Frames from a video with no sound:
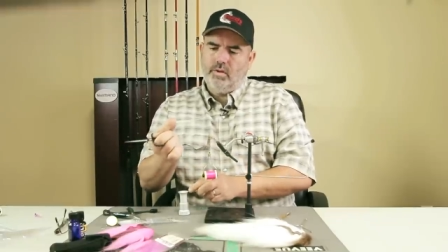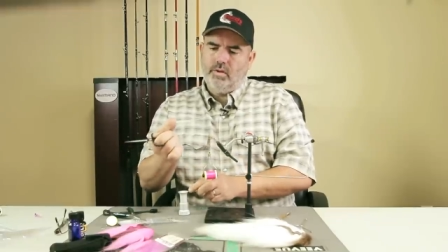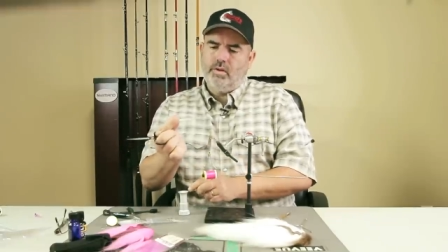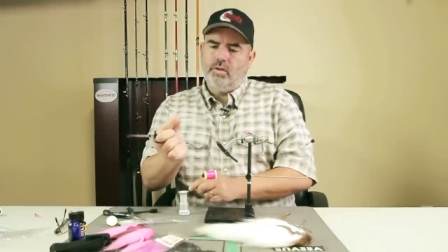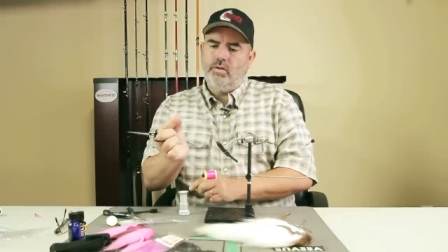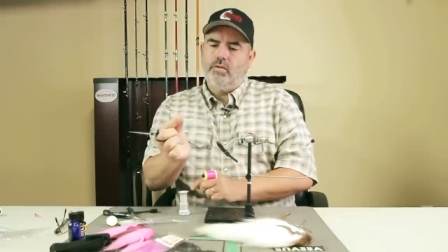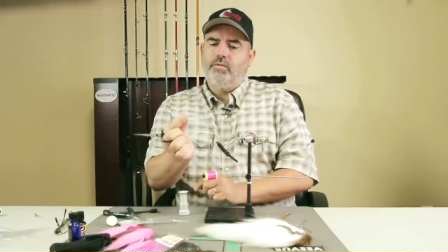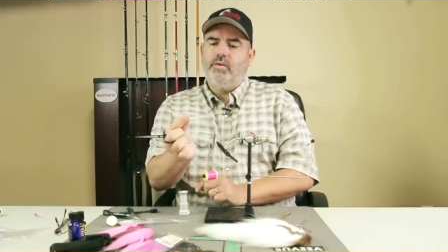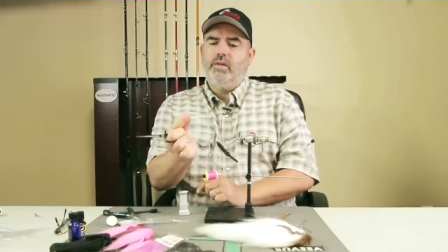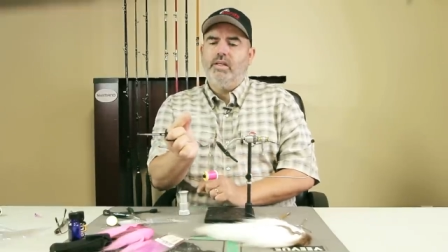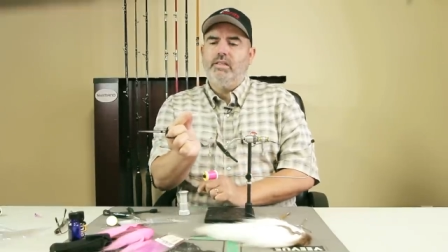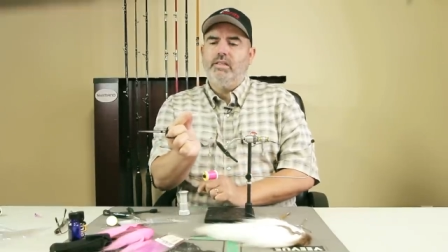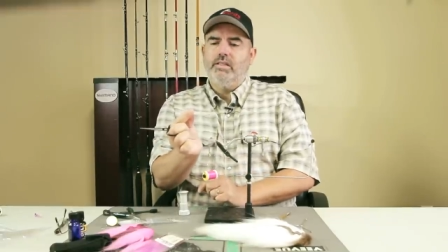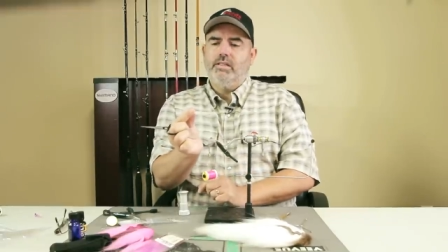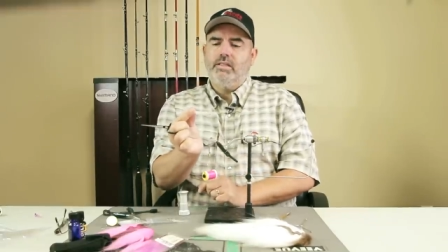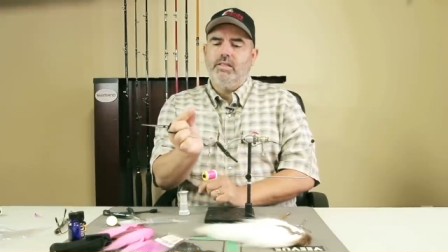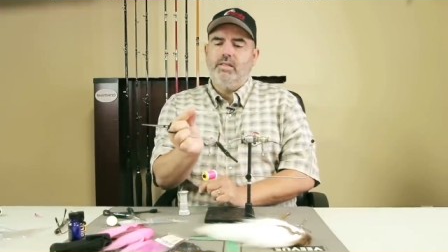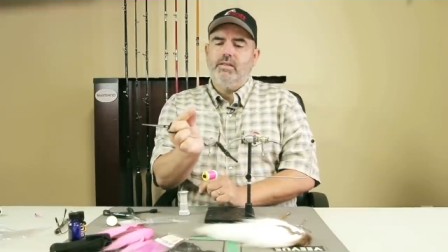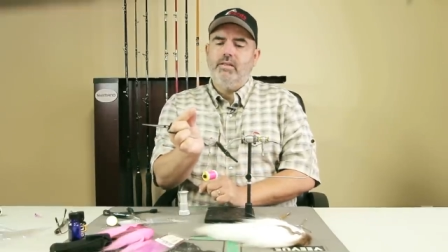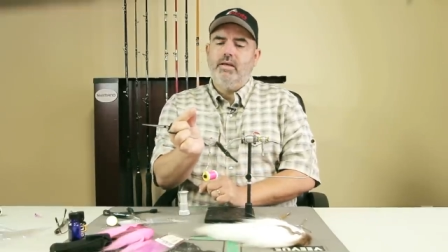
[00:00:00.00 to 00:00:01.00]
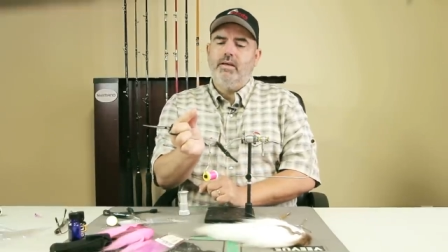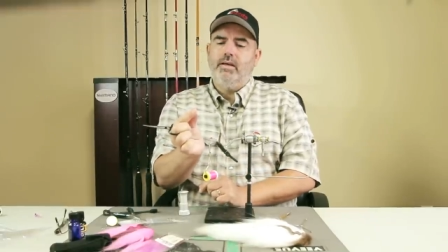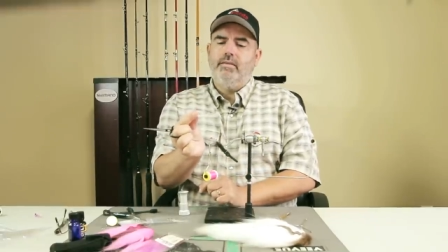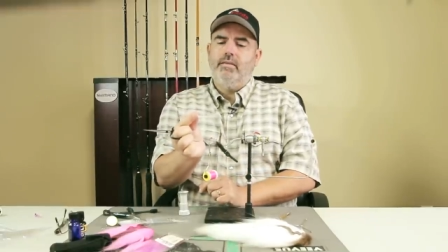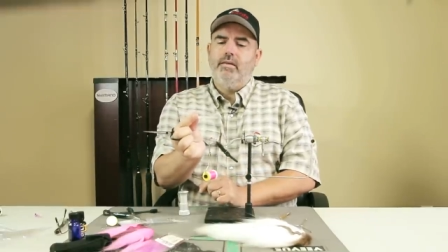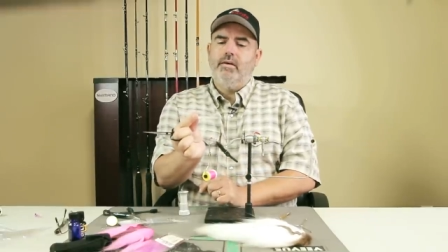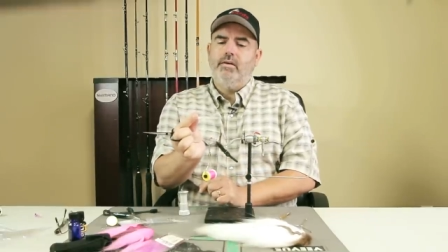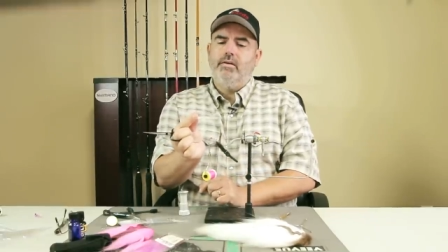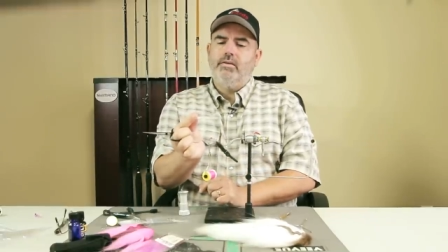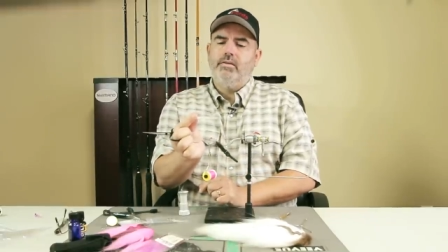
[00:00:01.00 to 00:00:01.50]
don't know if you can see
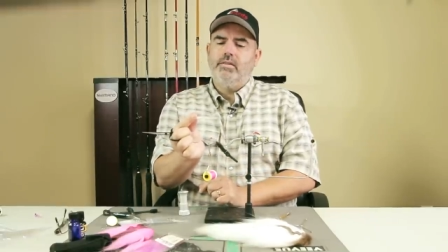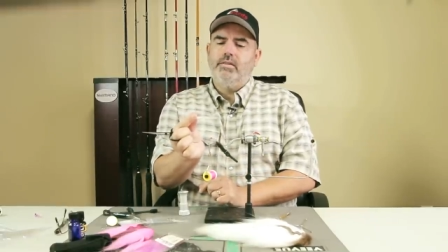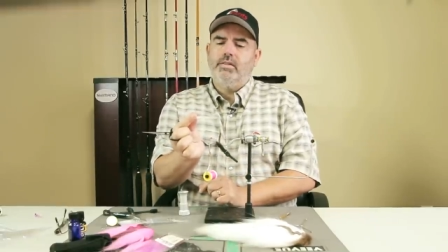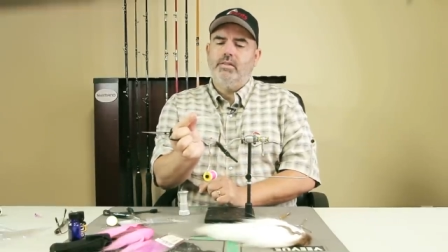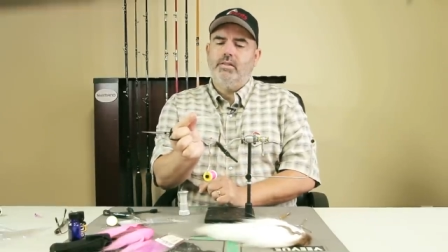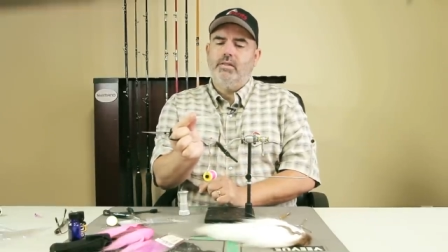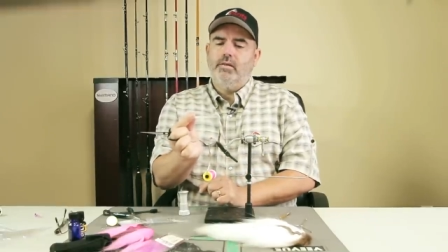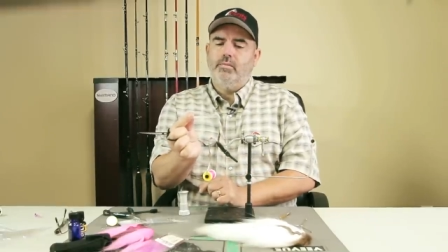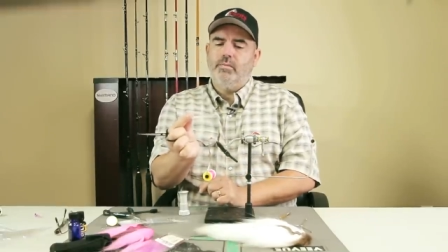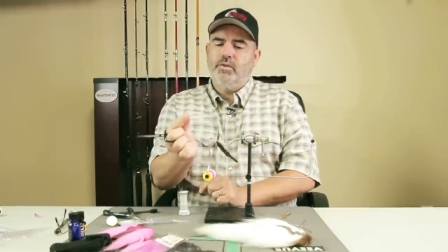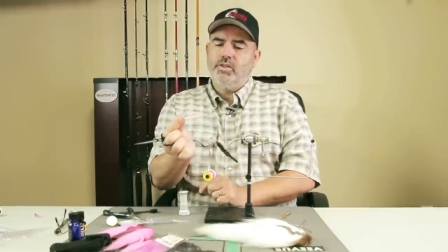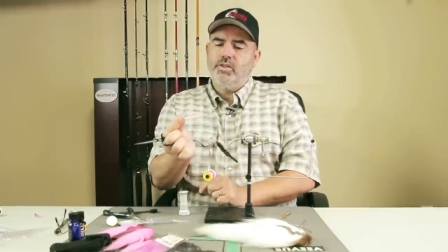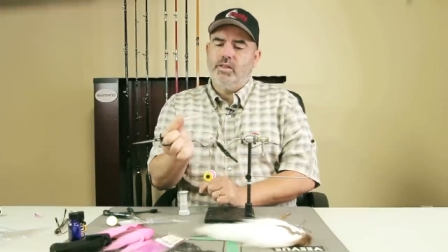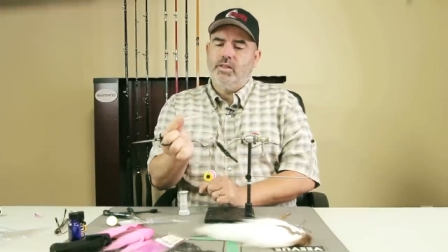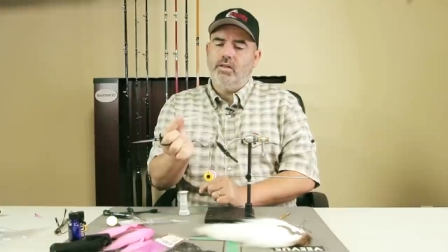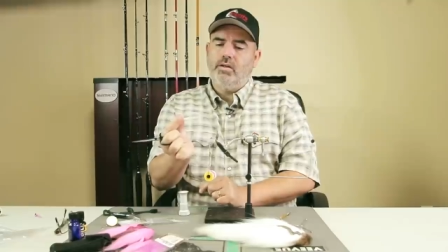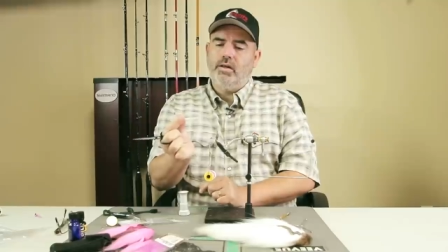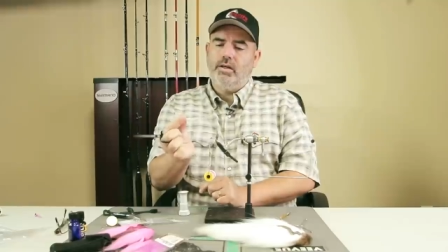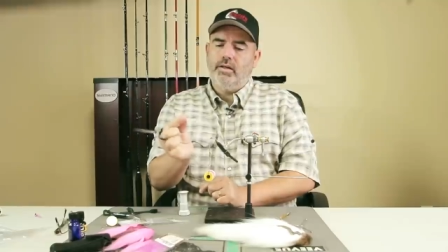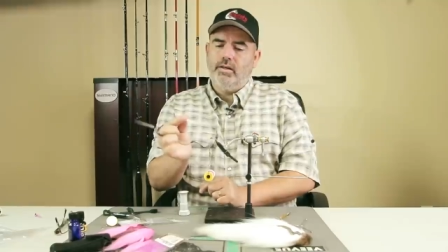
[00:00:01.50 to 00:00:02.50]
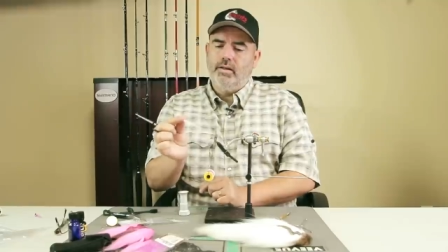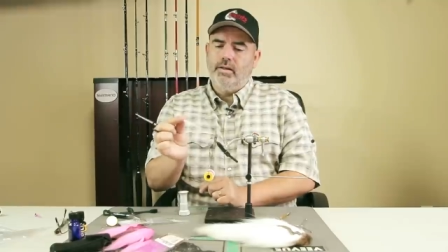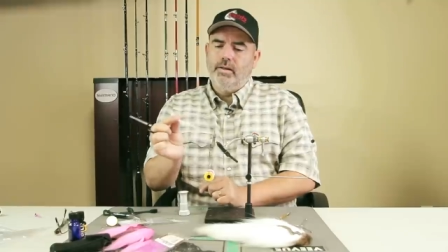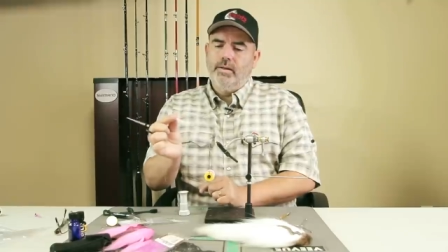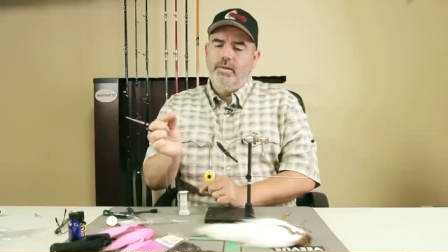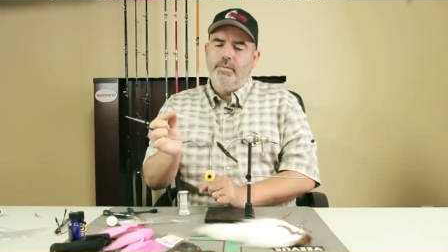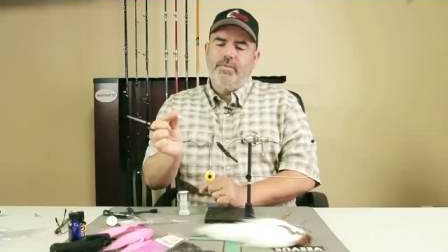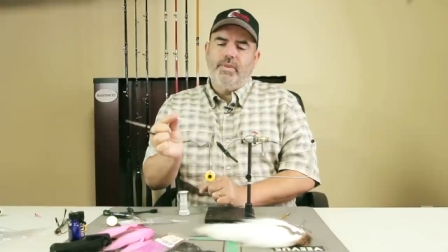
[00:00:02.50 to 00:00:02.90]
that there, see how much I got.